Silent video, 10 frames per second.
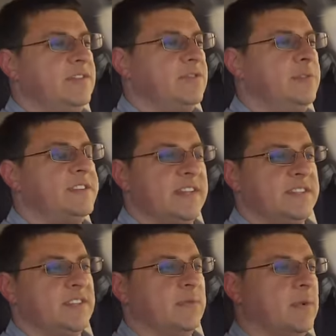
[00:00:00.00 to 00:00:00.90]
the truest
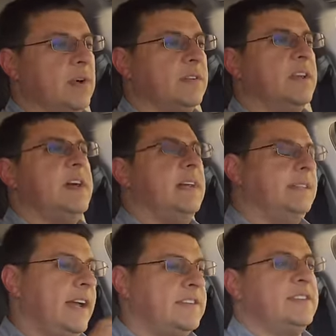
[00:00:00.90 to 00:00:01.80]
sense of the word.
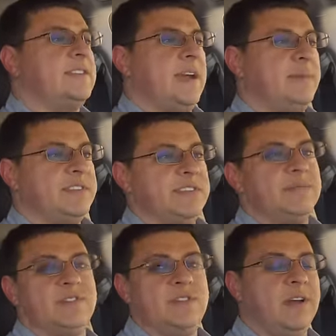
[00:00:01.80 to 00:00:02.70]
Lexus hybrid
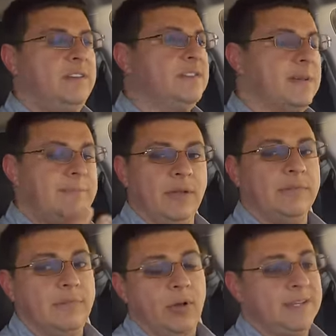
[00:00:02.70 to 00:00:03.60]
systems do not use a belt
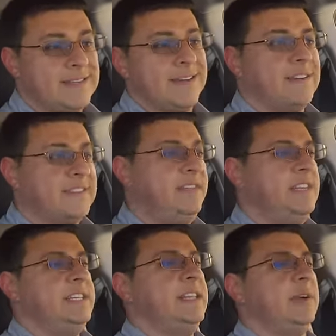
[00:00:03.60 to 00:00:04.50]
and pulley style
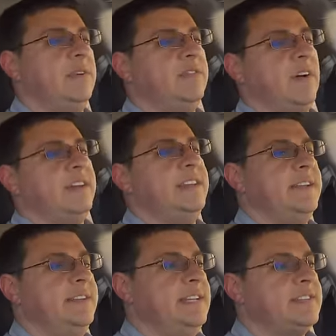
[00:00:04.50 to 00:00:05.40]
CVT like we find
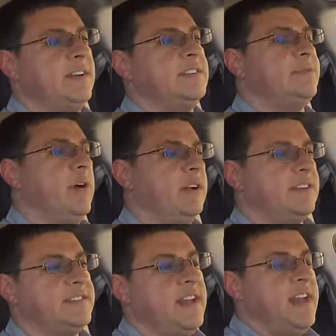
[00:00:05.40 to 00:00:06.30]
in Nissan's
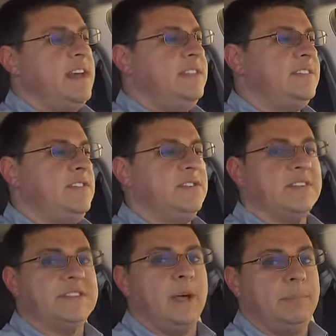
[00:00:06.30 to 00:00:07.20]
products. This
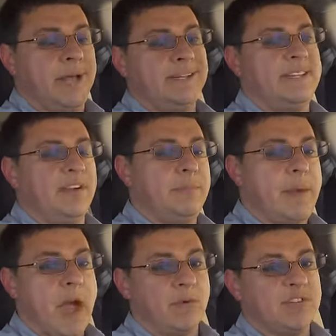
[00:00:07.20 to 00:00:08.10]
uses a planetary
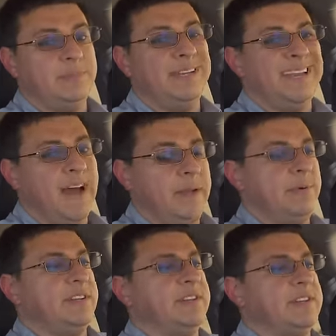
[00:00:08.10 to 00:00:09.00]
power split
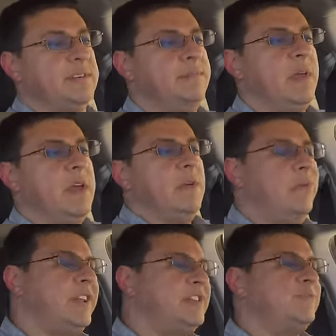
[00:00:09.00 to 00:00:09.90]
hybrid system,
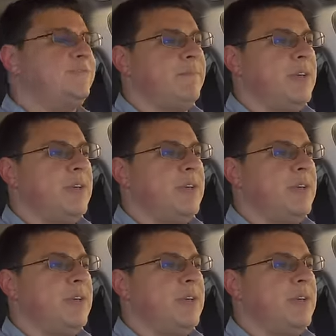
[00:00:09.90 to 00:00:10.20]
which